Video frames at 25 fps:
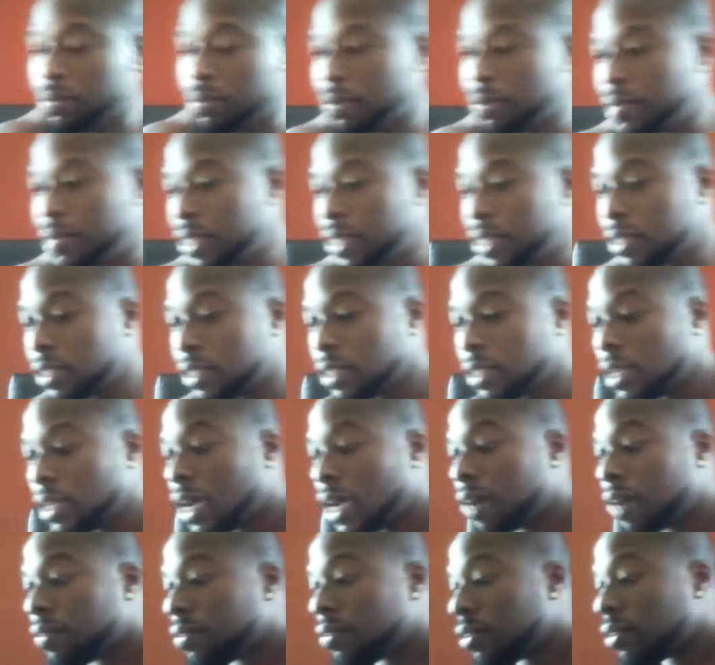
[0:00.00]
but basically
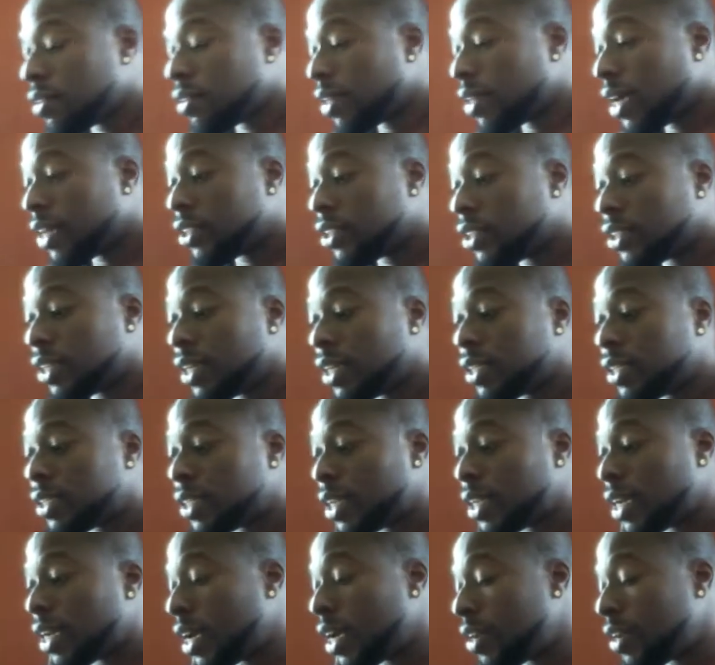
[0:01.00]
how the education
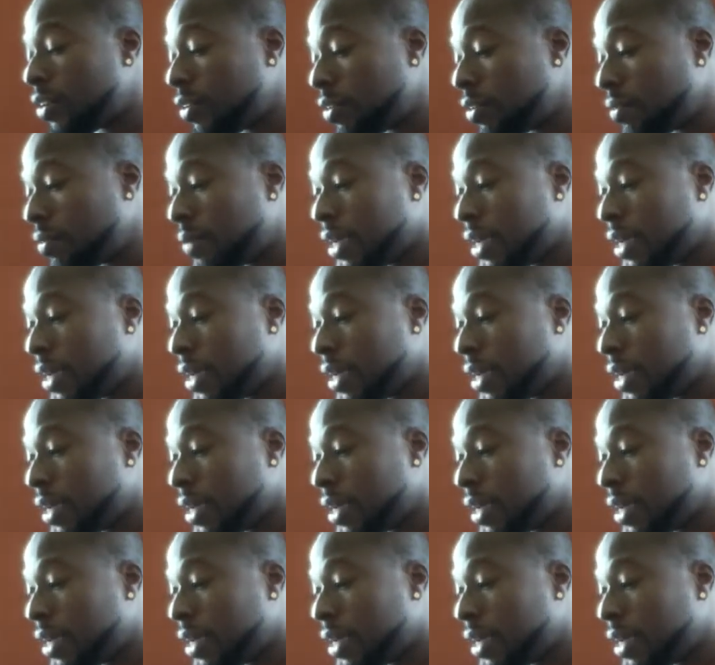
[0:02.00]
that I knew